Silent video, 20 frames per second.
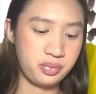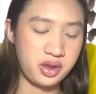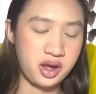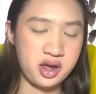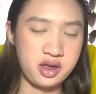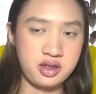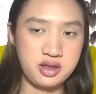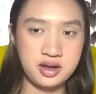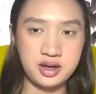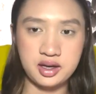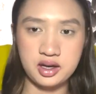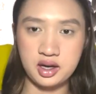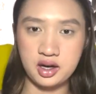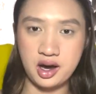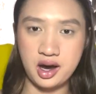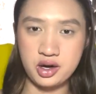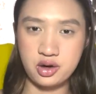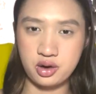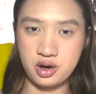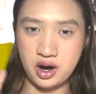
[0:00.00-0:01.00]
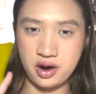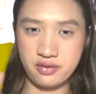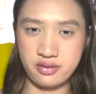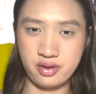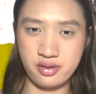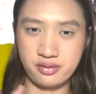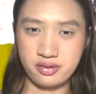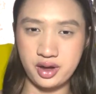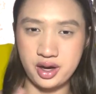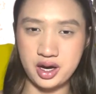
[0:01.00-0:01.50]
I think I don't have
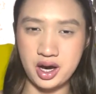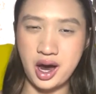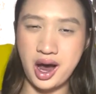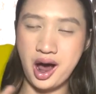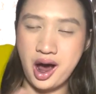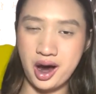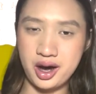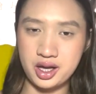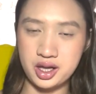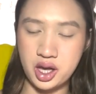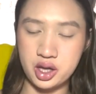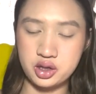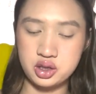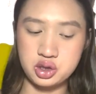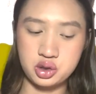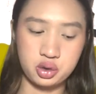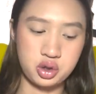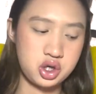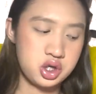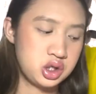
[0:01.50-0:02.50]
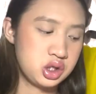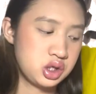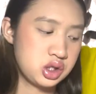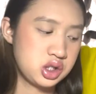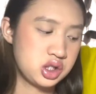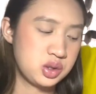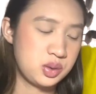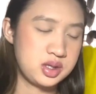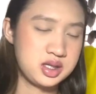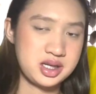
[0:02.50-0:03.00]
enough like iCloud storage,
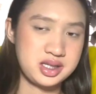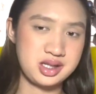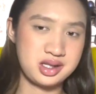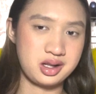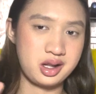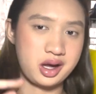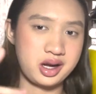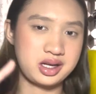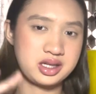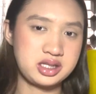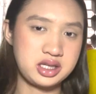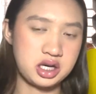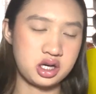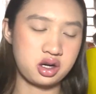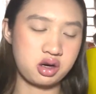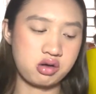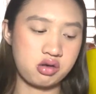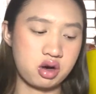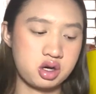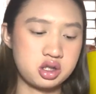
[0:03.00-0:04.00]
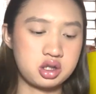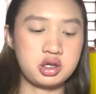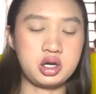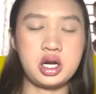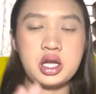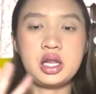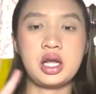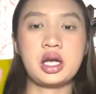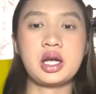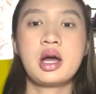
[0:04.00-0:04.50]
so it doesn't like sync across or
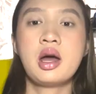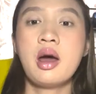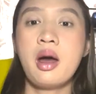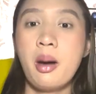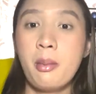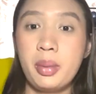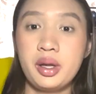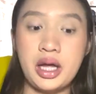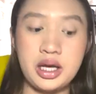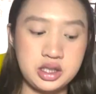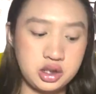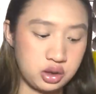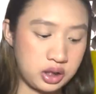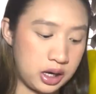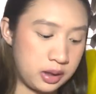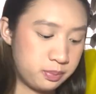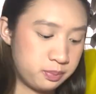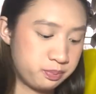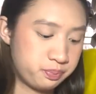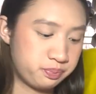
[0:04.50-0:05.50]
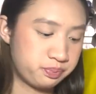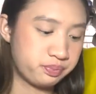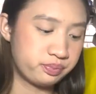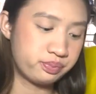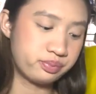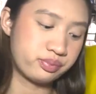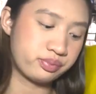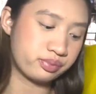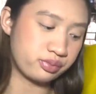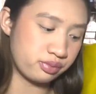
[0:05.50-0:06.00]
anything, but that's okay.
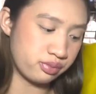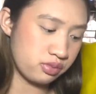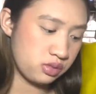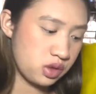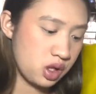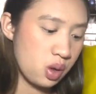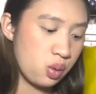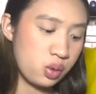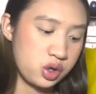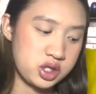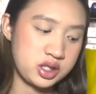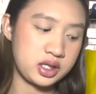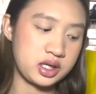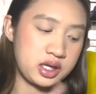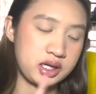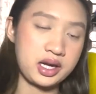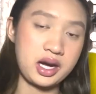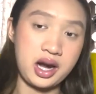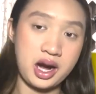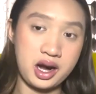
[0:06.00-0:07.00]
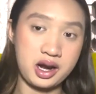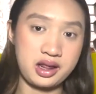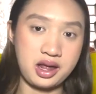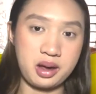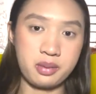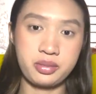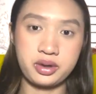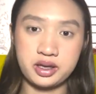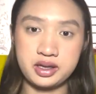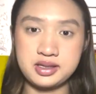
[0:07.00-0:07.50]
We're just gonna get out of
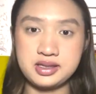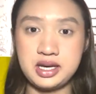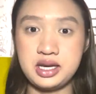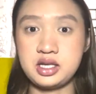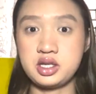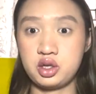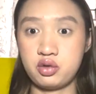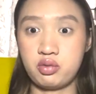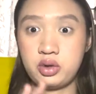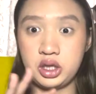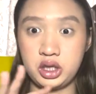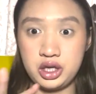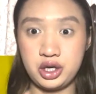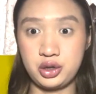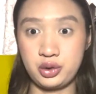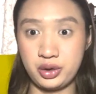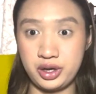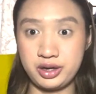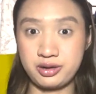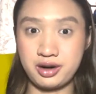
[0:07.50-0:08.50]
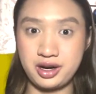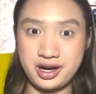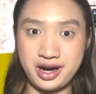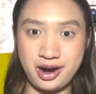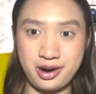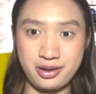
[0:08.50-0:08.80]
that because it's really annoying right